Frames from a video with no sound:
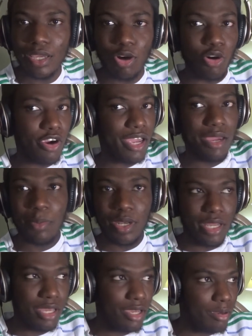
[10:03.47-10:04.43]
or
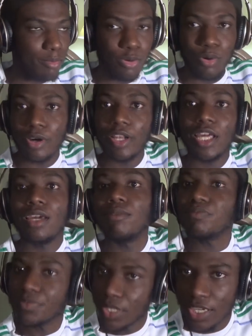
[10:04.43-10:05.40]
Eminem or
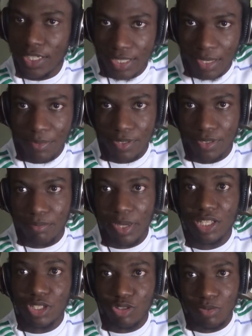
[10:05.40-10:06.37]
any type of
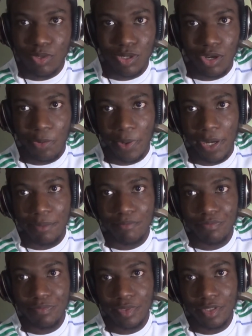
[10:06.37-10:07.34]
mainstream song, right?
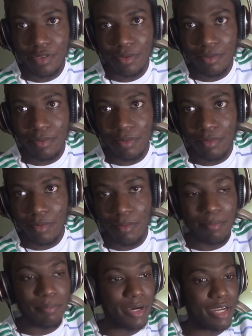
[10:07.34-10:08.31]

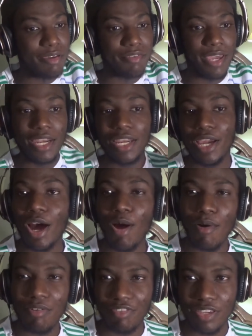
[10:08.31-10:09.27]
But if anyhow
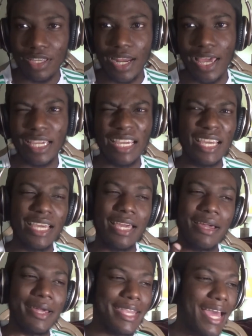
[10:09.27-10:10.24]
I feel like
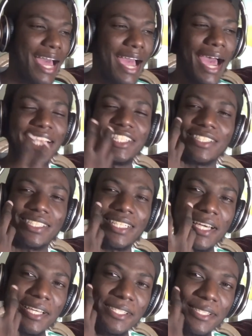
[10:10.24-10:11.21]
Nah, I just,
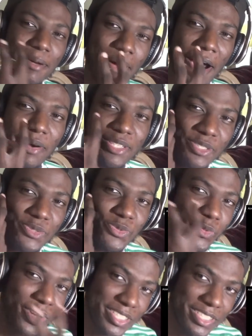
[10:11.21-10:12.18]
somehow I just,
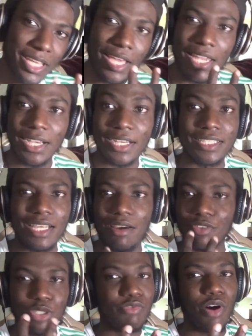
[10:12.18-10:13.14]

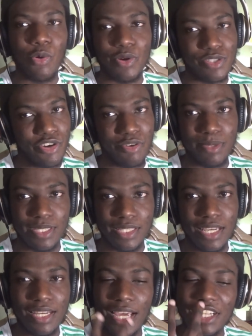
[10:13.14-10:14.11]
because you've always heard me
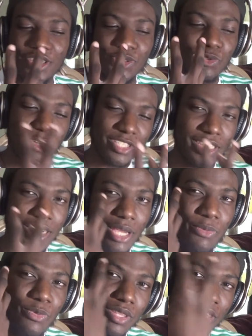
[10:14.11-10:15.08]
saying I just
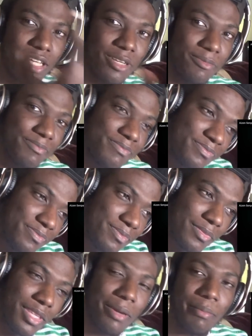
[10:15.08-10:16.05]
resonate with the
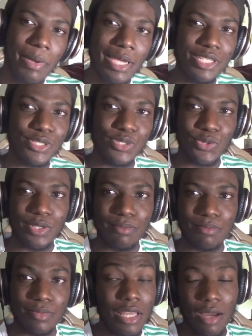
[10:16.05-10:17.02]

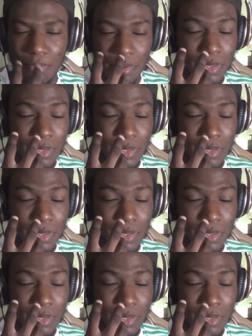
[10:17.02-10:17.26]
mainstream, the